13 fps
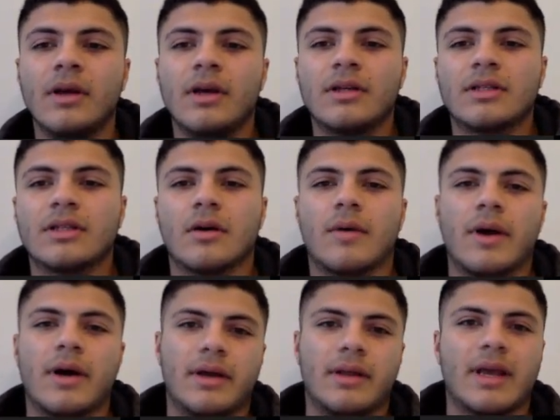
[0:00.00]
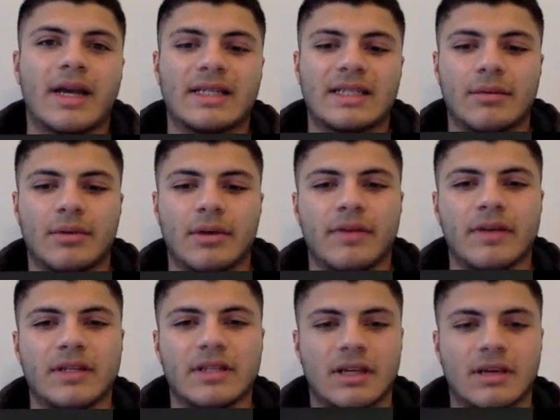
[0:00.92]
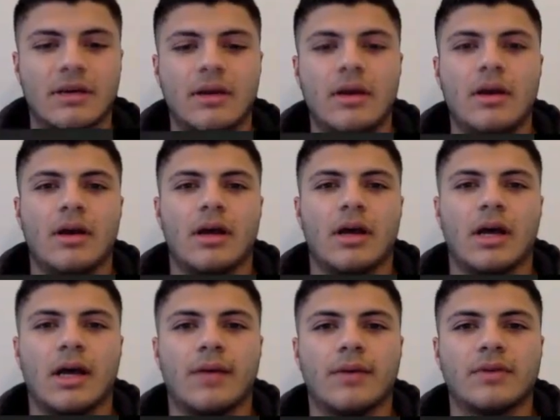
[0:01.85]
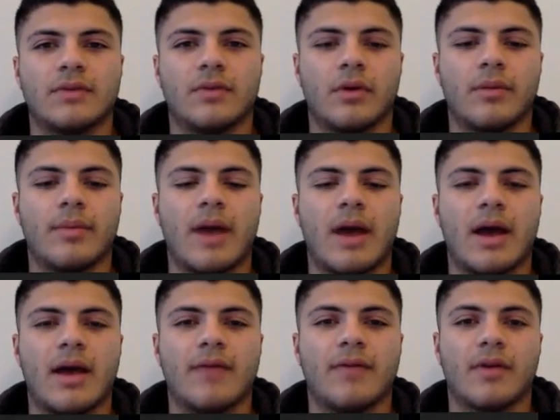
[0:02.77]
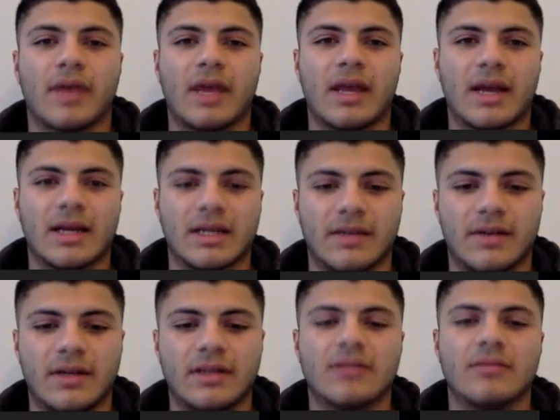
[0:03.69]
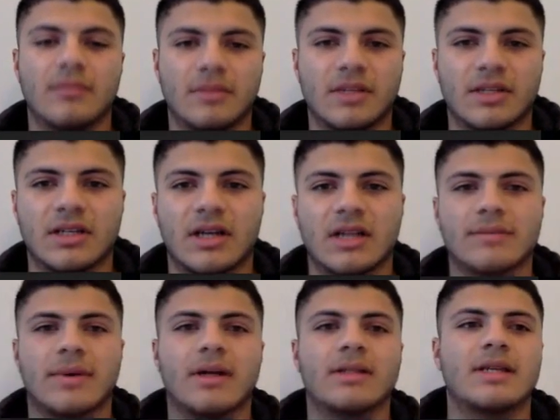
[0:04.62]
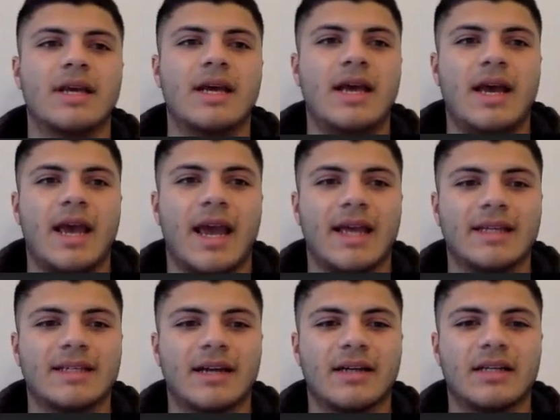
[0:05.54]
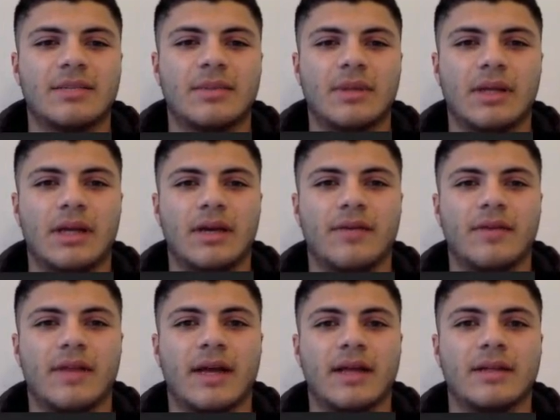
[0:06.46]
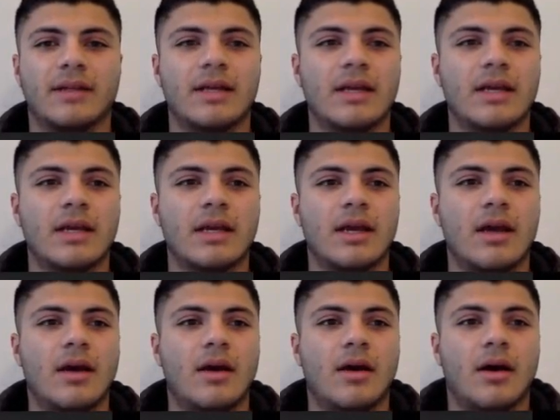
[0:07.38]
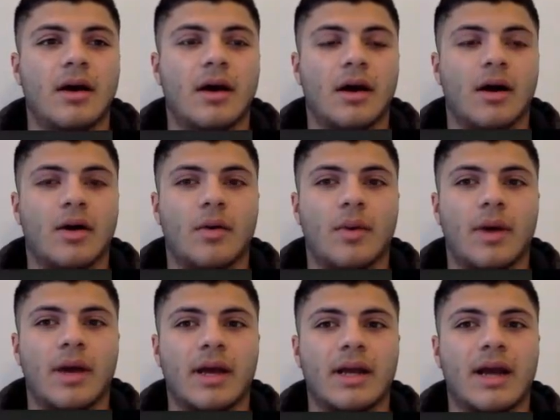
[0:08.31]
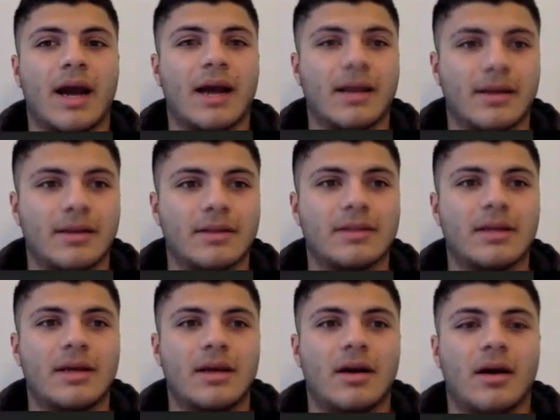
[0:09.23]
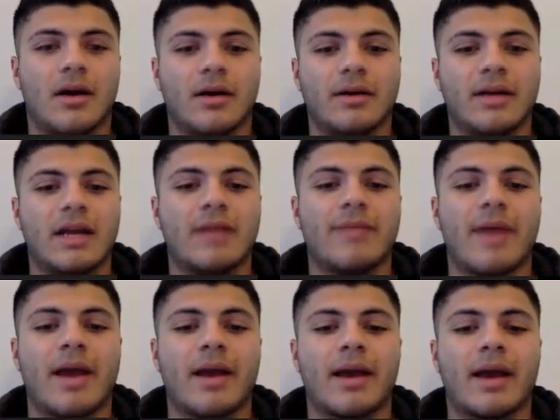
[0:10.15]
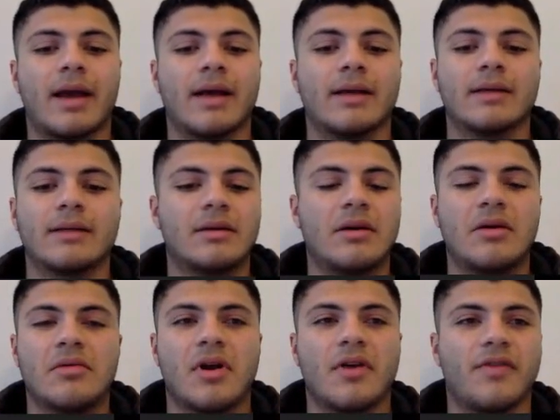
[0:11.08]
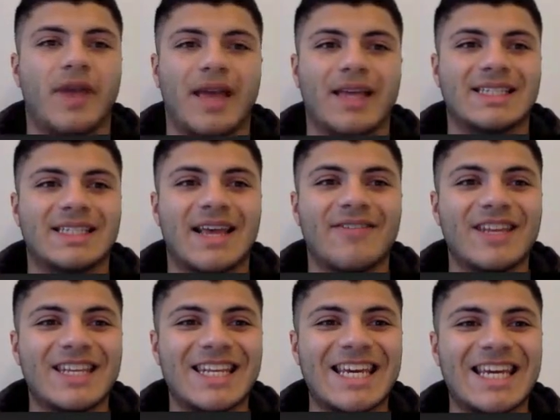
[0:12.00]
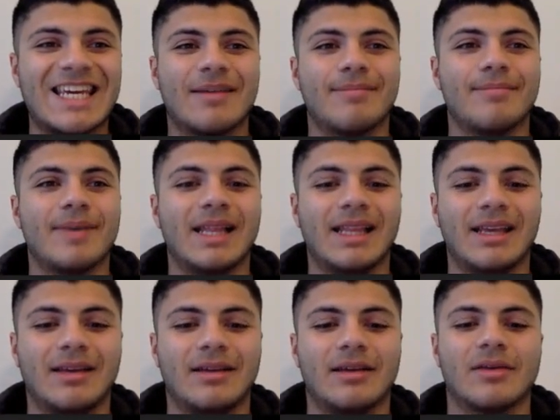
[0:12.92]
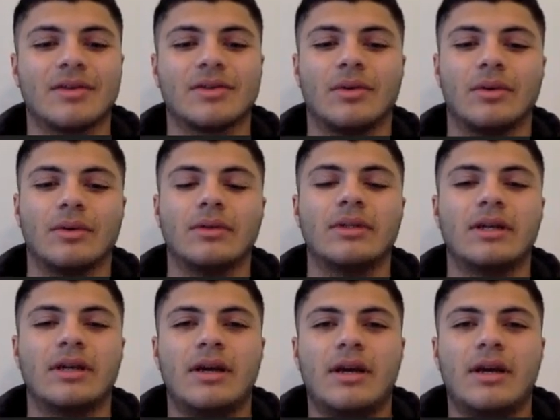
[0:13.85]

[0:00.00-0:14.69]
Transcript: So Hawaii, like I said previously, was formed by volcanic activities such as hotspots, and scientists believe that the Hawaiian Islands are dated back as roughly as 70 million years old,